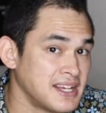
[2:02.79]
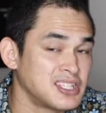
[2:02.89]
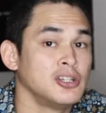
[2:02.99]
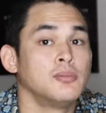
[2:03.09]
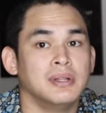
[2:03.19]

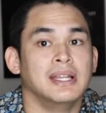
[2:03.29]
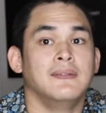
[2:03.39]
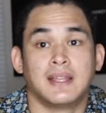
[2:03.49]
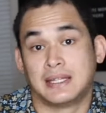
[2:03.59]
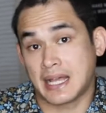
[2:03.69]
still
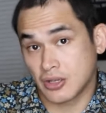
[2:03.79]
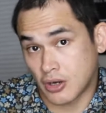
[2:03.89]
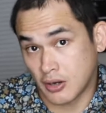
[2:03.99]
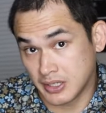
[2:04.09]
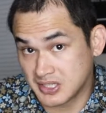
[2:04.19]
believe that
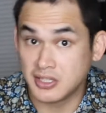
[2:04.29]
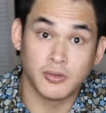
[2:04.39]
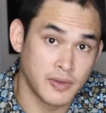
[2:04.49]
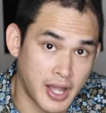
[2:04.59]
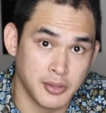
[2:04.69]
card is
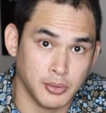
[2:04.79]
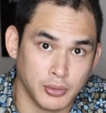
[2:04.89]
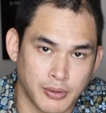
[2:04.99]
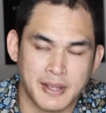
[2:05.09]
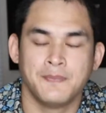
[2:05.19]
still
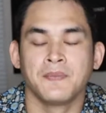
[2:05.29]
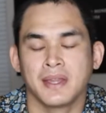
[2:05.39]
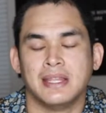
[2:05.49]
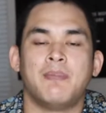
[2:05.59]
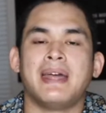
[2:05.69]
valuable, right?
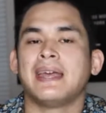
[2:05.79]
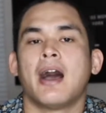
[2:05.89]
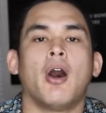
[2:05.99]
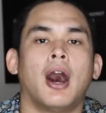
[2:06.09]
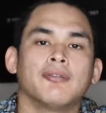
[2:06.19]
Depending
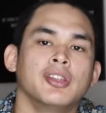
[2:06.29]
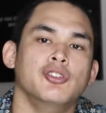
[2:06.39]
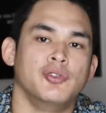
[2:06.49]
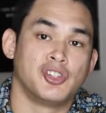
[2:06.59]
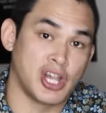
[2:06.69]
how often
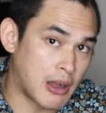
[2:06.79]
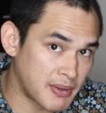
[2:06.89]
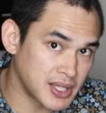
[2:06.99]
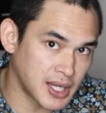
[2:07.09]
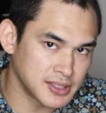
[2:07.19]
you shop
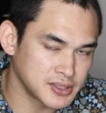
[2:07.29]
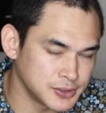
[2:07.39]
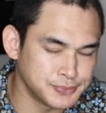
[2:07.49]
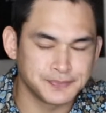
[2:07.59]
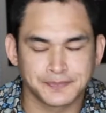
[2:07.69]
at
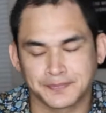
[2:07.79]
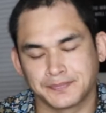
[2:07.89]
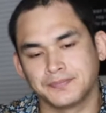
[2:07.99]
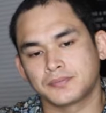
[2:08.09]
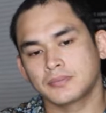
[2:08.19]
Costco,
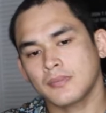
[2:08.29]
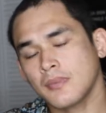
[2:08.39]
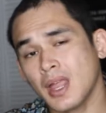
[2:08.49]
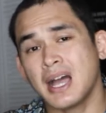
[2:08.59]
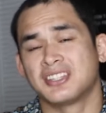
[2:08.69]

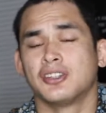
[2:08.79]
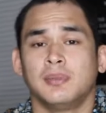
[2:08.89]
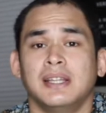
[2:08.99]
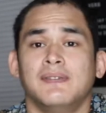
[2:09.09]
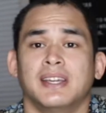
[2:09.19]
I still
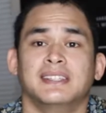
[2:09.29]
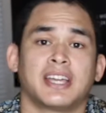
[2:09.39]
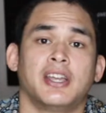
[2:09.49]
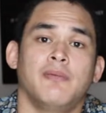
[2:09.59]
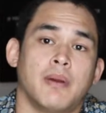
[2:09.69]
believe the
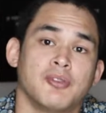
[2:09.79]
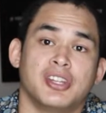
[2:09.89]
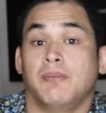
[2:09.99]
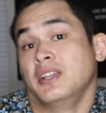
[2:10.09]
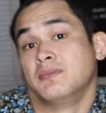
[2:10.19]
executive
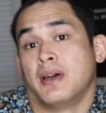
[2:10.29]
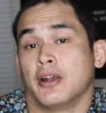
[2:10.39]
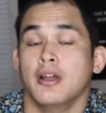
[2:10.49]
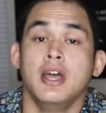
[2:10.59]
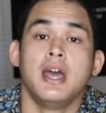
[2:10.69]
membership is
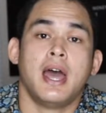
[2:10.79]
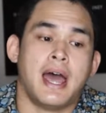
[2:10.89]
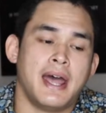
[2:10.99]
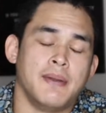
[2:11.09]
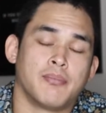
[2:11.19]
better.
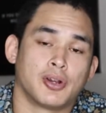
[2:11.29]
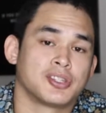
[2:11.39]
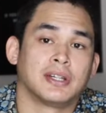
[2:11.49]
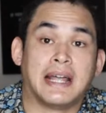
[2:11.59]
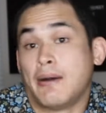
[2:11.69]
And
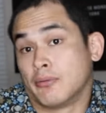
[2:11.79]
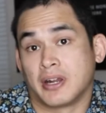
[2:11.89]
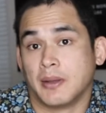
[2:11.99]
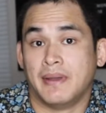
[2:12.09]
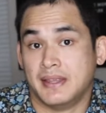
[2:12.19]
personally, I would
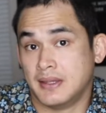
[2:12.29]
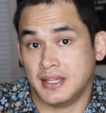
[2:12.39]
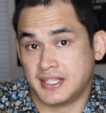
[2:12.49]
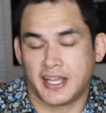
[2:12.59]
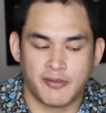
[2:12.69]
recommend the
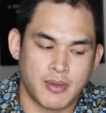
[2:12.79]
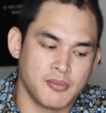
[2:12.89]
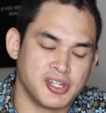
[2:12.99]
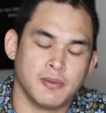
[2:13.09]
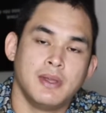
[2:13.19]
executive
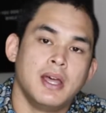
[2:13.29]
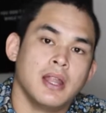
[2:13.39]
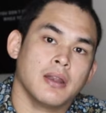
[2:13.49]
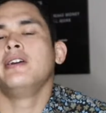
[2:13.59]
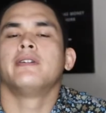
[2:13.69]
membership.
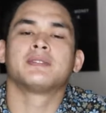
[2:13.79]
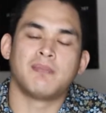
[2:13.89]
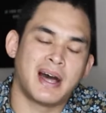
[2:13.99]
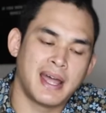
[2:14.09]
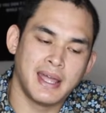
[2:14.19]
Here's
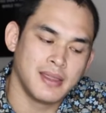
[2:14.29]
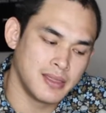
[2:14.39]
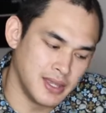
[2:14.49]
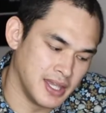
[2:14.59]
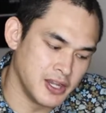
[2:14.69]
my
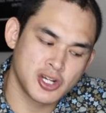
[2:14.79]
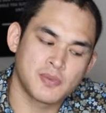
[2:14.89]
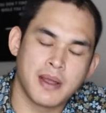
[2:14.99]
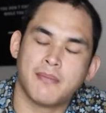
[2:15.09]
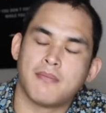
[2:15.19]
thing. Here's
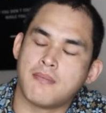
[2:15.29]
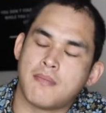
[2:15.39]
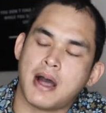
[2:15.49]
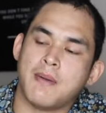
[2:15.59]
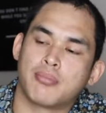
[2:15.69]
my
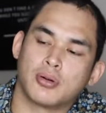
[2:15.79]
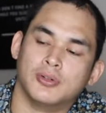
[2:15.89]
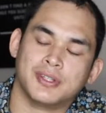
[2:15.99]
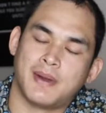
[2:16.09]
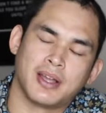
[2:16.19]

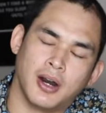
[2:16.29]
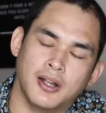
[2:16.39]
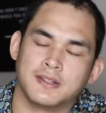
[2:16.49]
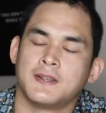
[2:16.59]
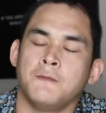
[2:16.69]
pros and my
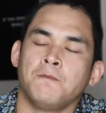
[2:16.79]
cons.